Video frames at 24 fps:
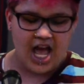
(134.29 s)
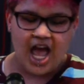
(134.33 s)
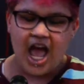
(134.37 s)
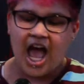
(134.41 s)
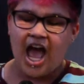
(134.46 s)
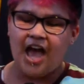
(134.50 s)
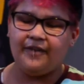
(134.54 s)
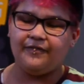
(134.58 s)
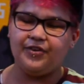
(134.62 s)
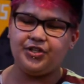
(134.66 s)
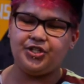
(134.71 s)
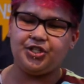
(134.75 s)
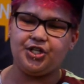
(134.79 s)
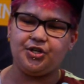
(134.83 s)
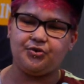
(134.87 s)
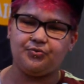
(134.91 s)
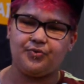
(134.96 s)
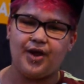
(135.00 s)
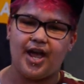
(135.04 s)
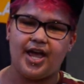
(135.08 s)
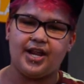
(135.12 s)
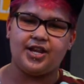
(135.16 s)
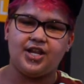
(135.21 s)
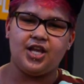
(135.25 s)
Haven't you
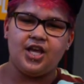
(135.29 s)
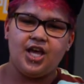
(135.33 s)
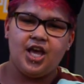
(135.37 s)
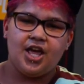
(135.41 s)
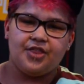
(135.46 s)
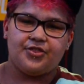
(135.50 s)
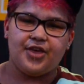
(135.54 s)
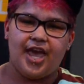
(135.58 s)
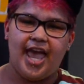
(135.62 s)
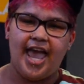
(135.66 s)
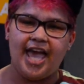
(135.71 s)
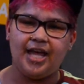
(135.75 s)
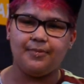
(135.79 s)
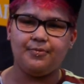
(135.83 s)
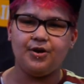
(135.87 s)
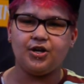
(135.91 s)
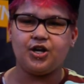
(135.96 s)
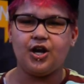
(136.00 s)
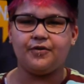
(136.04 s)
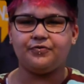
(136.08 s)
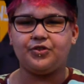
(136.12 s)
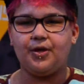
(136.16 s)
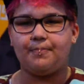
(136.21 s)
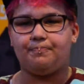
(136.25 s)
read the
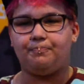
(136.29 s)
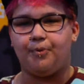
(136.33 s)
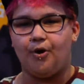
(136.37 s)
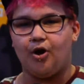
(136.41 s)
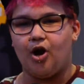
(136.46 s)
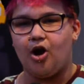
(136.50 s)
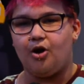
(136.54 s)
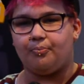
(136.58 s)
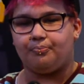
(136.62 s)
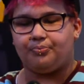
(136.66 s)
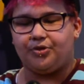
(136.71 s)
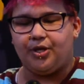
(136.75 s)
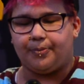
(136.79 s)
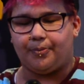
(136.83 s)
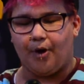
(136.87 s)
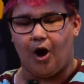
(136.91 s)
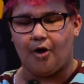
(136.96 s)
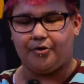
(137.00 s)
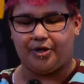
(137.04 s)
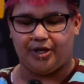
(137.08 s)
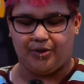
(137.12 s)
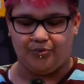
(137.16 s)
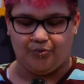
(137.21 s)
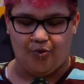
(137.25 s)
handbook of the
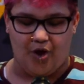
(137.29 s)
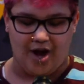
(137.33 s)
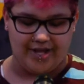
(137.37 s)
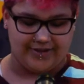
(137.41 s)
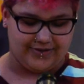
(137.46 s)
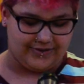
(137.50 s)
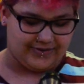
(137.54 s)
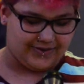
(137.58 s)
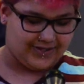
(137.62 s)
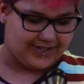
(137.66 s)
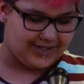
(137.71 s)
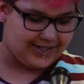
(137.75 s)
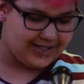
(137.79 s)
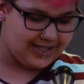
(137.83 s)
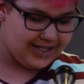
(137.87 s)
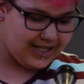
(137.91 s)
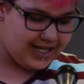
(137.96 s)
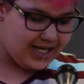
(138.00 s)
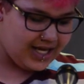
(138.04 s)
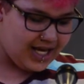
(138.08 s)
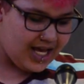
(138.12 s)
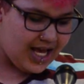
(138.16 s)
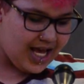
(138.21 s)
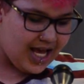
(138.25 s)
broken ones?
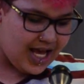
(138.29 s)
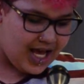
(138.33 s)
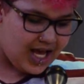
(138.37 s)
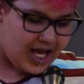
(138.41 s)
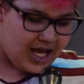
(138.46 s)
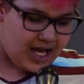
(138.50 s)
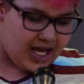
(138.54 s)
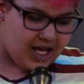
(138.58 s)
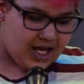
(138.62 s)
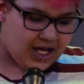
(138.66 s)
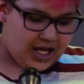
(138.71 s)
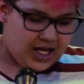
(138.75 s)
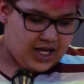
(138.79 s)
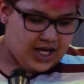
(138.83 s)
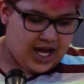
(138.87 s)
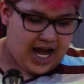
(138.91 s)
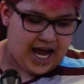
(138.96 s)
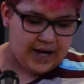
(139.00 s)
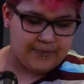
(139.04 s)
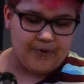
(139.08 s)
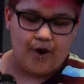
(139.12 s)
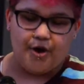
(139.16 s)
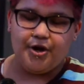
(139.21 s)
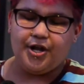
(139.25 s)

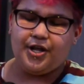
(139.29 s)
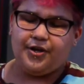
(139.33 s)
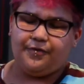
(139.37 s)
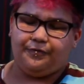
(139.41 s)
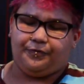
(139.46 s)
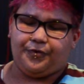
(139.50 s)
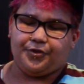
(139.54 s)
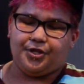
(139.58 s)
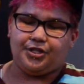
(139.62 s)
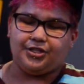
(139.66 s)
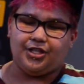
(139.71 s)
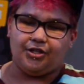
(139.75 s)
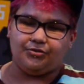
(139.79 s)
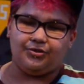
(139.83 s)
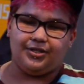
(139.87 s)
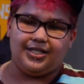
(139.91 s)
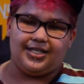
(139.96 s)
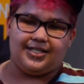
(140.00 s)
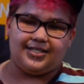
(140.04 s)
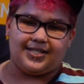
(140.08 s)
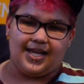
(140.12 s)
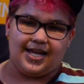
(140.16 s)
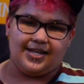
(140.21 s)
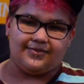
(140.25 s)
I wrote it for the lonely
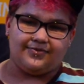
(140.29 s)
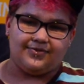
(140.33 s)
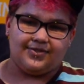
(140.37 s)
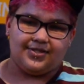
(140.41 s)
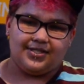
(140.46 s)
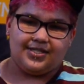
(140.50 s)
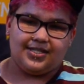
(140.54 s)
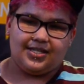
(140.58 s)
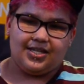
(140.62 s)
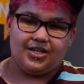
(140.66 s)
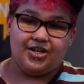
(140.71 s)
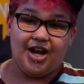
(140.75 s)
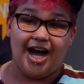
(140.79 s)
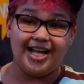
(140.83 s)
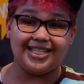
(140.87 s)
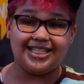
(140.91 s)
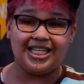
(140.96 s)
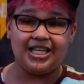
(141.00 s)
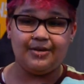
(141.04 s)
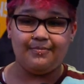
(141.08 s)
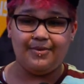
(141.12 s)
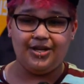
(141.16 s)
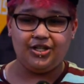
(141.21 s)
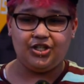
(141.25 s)
sons, not
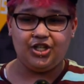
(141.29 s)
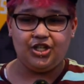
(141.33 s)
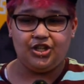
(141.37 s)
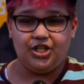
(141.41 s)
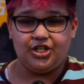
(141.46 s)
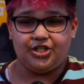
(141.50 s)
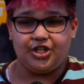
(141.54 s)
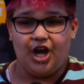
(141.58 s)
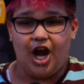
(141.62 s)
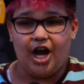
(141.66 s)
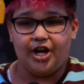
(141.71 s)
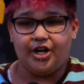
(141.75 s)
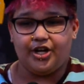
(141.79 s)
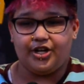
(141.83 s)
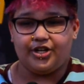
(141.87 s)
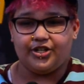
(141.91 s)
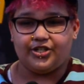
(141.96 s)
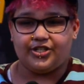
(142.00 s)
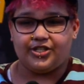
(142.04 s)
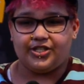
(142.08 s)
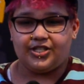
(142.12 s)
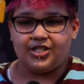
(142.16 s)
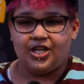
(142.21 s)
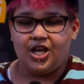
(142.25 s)
to mention the
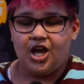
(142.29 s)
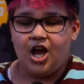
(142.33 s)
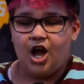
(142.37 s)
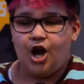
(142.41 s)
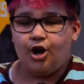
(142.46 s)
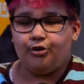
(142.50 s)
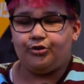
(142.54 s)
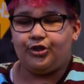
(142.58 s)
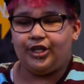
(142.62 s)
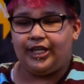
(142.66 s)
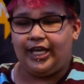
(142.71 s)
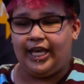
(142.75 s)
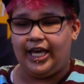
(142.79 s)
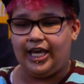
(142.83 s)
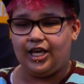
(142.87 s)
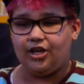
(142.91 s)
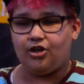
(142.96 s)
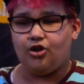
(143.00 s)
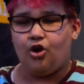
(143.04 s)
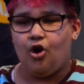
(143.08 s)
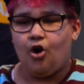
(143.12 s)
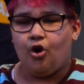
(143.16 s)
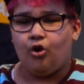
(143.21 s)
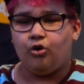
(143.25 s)
daughters of the
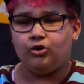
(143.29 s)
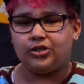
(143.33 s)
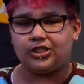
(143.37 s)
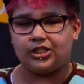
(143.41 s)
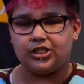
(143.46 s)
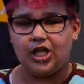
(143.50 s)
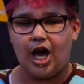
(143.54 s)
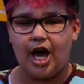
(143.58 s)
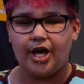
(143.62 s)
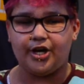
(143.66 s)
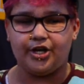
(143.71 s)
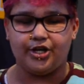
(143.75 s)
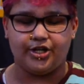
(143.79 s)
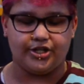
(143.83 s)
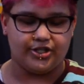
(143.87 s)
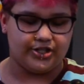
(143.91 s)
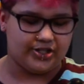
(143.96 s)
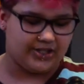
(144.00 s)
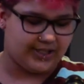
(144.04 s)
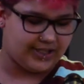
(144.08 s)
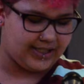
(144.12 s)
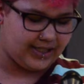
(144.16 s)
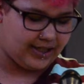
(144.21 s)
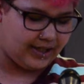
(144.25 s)
king who
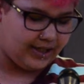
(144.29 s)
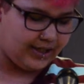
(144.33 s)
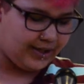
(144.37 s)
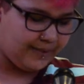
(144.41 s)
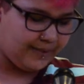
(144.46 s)
slaughters.